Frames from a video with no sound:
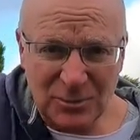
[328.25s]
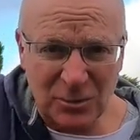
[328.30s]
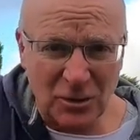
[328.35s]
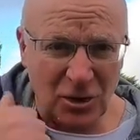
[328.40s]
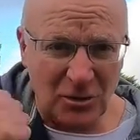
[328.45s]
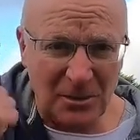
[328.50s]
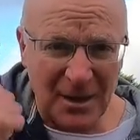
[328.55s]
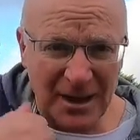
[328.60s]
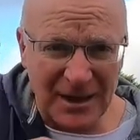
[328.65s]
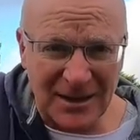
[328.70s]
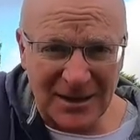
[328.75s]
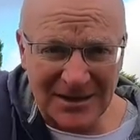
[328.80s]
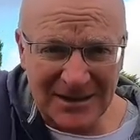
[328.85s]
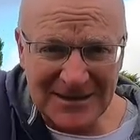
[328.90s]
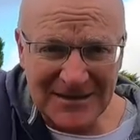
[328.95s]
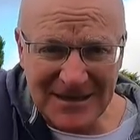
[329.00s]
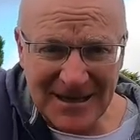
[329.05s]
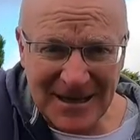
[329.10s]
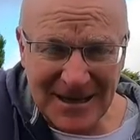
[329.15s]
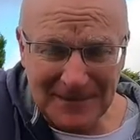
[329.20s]
We'll go back
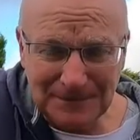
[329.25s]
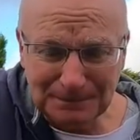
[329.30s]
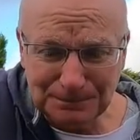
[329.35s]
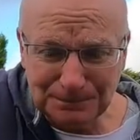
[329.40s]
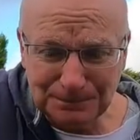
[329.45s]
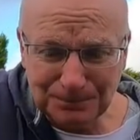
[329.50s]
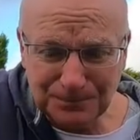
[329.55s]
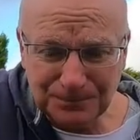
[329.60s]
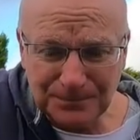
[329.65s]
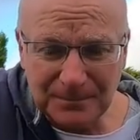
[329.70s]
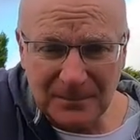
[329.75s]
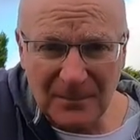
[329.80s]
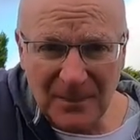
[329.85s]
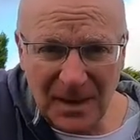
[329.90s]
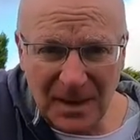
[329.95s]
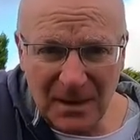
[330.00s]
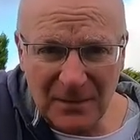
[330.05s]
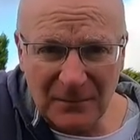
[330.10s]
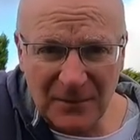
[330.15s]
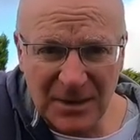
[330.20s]
and
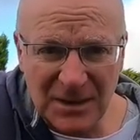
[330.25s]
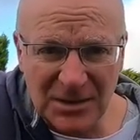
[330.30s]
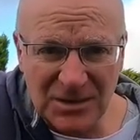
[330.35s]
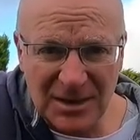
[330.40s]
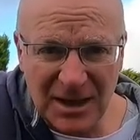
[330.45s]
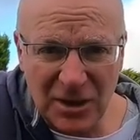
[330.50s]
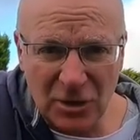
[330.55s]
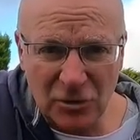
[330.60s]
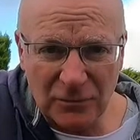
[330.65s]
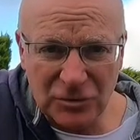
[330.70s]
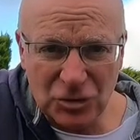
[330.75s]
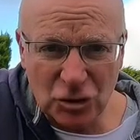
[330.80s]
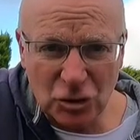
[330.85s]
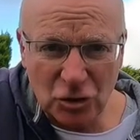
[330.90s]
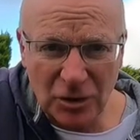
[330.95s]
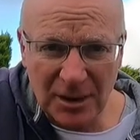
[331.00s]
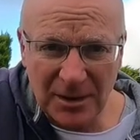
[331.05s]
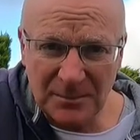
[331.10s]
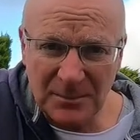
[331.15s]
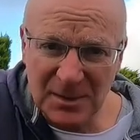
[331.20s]
finish that off
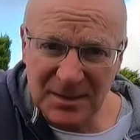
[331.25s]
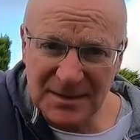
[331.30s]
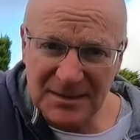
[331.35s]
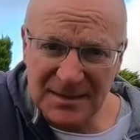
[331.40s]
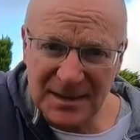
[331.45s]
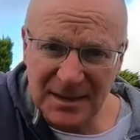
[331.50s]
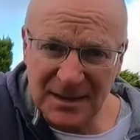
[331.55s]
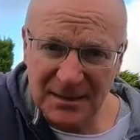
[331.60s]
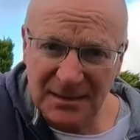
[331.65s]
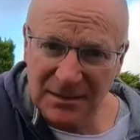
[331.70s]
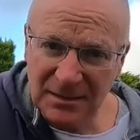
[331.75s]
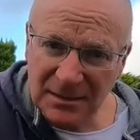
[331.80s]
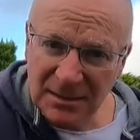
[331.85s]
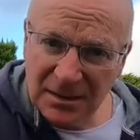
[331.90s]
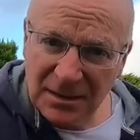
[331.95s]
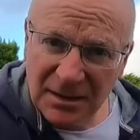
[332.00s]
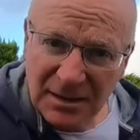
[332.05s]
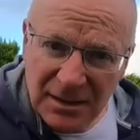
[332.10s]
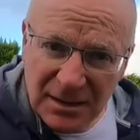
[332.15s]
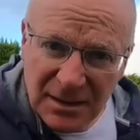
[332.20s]
shortly, but I'm
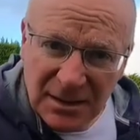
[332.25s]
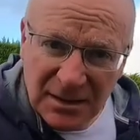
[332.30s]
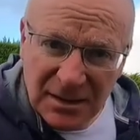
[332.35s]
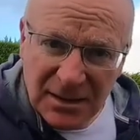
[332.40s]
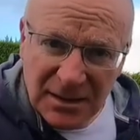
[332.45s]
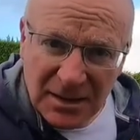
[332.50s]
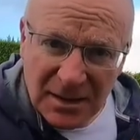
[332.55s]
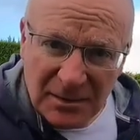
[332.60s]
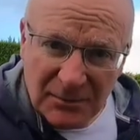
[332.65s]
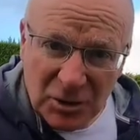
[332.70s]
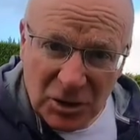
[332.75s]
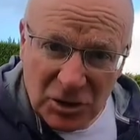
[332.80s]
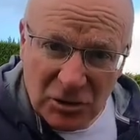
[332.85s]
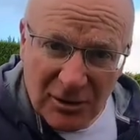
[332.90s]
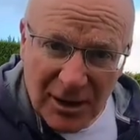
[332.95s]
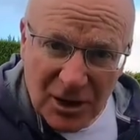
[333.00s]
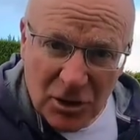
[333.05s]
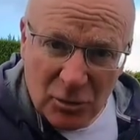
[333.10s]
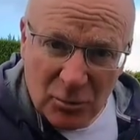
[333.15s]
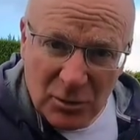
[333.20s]
going to
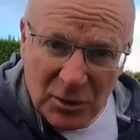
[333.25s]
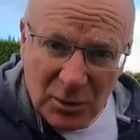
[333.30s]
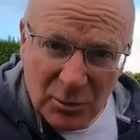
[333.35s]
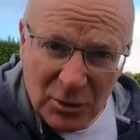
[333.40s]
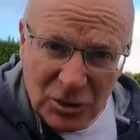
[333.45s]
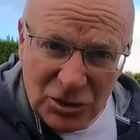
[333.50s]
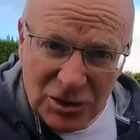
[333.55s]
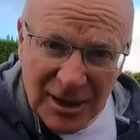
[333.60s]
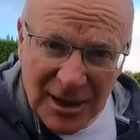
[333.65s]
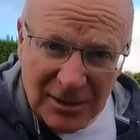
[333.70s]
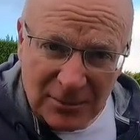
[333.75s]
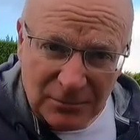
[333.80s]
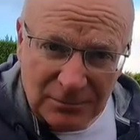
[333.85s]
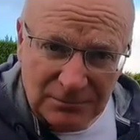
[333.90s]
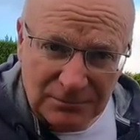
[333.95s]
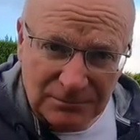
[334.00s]
crack on with the wash now.